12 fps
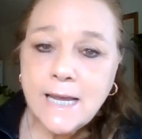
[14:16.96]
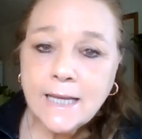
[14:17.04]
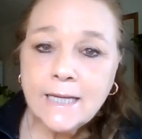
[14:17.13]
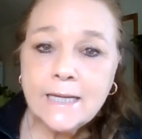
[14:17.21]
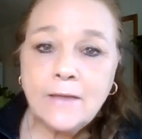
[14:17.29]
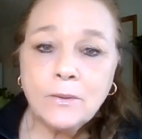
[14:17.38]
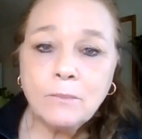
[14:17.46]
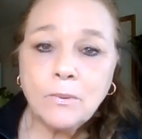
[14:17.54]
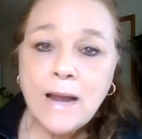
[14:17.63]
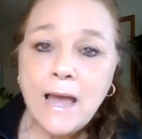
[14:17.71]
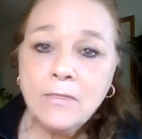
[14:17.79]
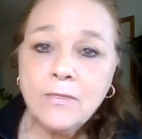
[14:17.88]
Take another
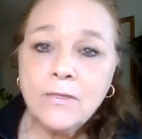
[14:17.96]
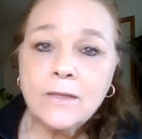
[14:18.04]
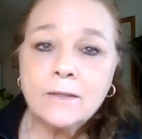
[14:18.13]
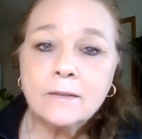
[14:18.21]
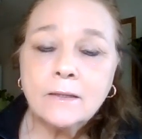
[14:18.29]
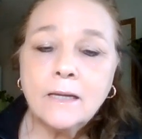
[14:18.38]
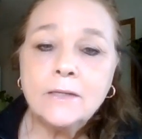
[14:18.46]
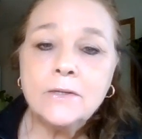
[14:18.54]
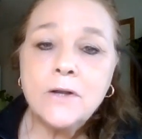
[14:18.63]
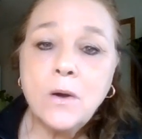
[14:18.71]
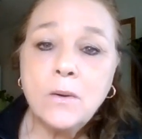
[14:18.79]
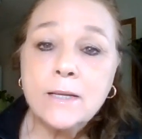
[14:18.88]
breath
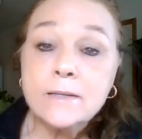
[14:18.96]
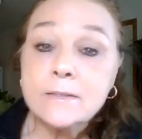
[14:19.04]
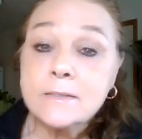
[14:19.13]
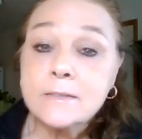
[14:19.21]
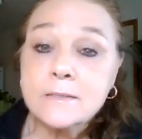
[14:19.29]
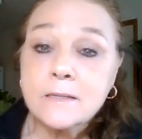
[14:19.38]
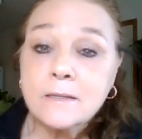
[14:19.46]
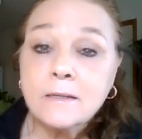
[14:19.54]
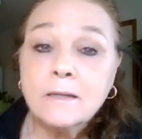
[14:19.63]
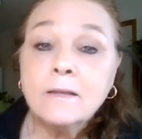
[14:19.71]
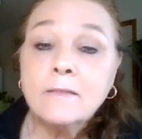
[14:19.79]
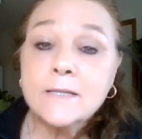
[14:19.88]
and notice
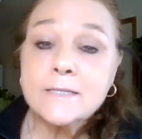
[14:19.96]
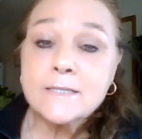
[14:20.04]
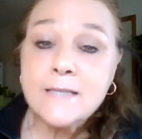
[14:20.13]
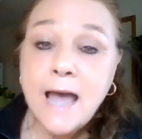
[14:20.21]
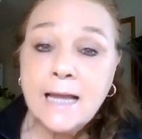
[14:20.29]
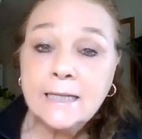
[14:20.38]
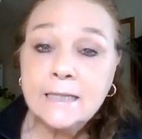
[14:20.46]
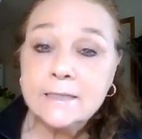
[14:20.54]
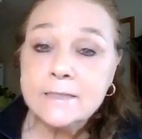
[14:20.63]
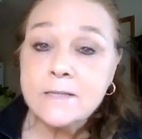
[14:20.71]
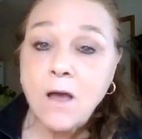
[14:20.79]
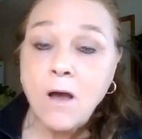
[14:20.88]
the
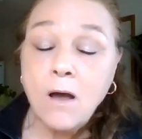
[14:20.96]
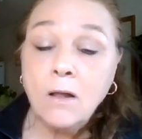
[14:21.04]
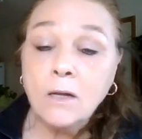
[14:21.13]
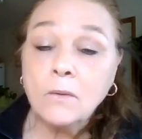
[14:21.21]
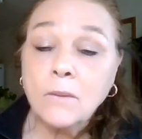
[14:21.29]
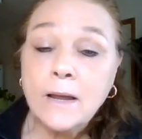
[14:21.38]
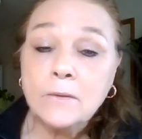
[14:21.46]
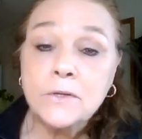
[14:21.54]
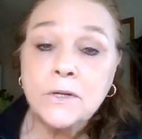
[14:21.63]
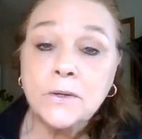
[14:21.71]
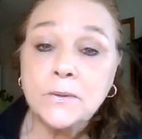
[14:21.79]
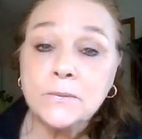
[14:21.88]
silence all
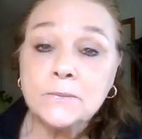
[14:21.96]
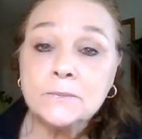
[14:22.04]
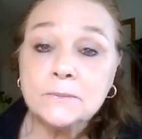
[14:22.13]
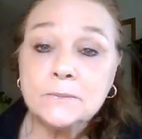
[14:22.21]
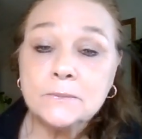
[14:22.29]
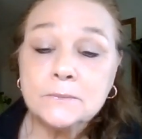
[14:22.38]
around you.